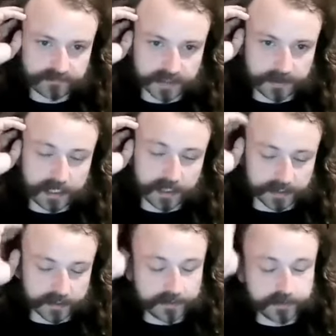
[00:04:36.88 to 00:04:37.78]

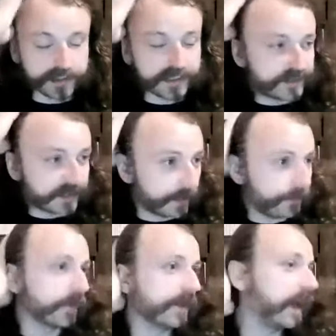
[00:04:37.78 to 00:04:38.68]
A good
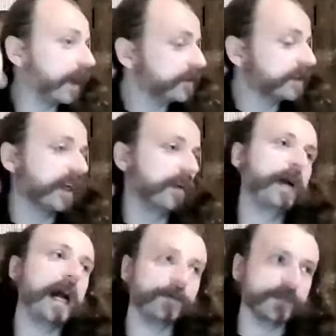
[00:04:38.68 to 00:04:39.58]
example, and I'm just kind of
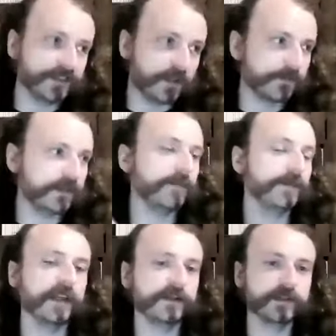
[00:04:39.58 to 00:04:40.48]
popping this off the top of
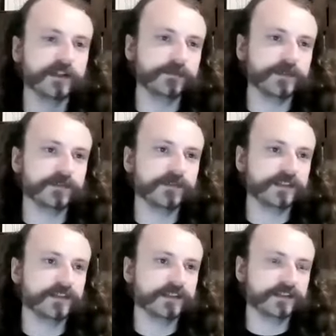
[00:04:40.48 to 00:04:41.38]
my head, forgive me if
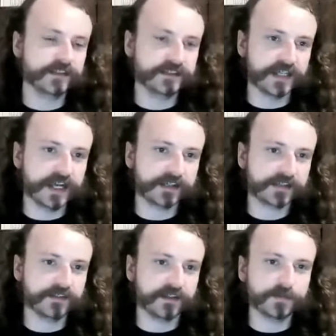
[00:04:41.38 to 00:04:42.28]
this isn't an
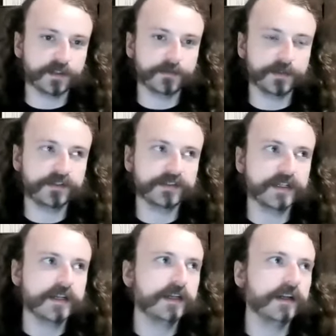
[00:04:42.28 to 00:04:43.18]
exact number, but
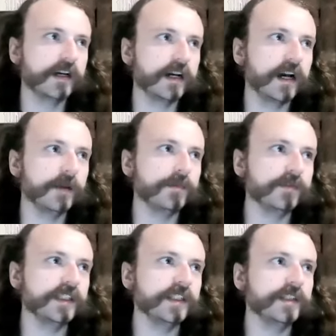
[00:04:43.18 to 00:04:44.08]
I
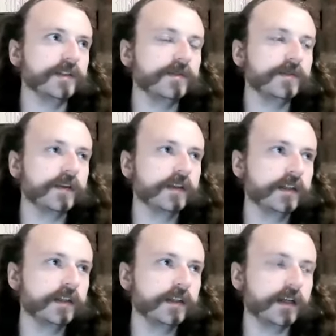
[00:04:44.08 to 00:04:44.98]
believe
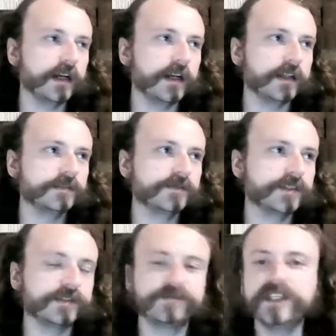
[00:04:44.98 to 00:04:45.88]

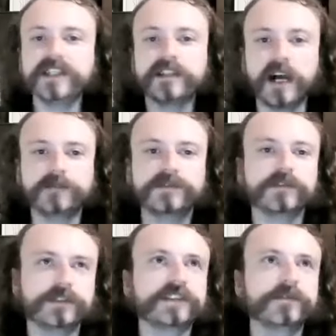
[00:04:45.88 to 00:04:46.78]
just Vietnam.
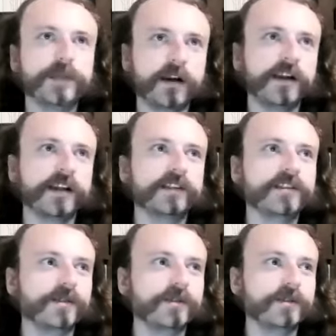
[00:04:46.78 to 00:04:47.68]
So just comparing it
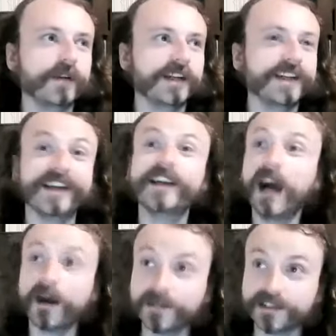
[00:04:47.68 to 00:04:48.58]
to a
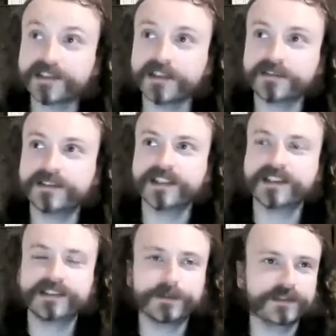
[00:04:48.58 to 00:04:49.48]
communist country
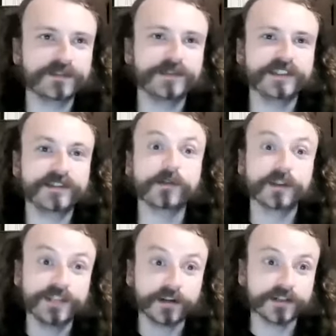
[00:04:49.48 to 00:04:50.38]
that is supposed to be
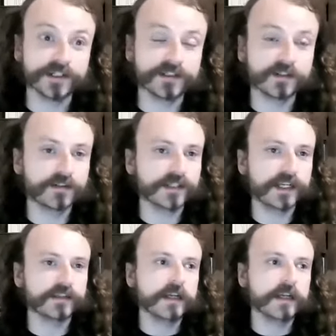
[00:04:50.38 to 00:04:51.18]
authoritarian and all that,